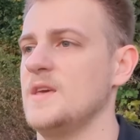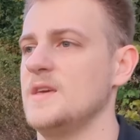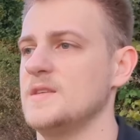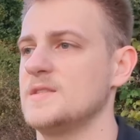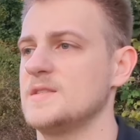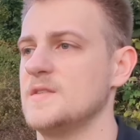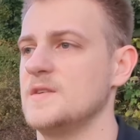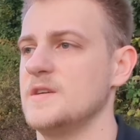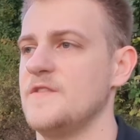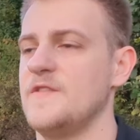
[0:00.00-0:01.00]
is
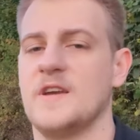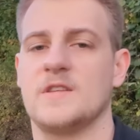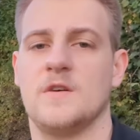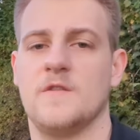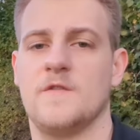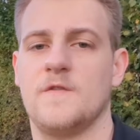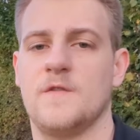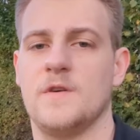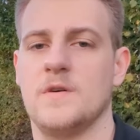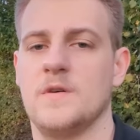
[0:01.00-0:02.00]
the effect of
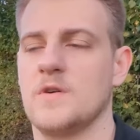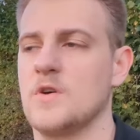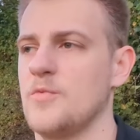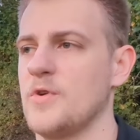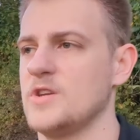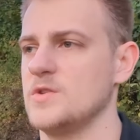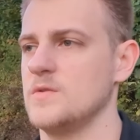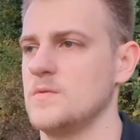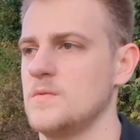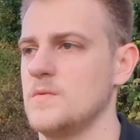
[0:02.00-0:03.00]
the compression
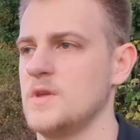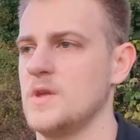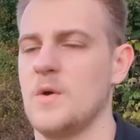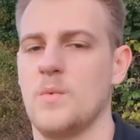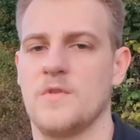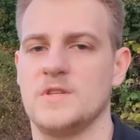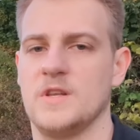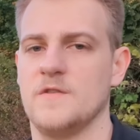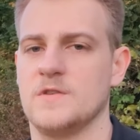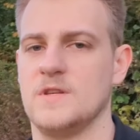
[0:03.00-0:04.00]
you get with a
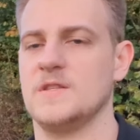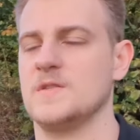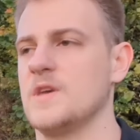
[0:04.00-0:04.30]
telephoto lens.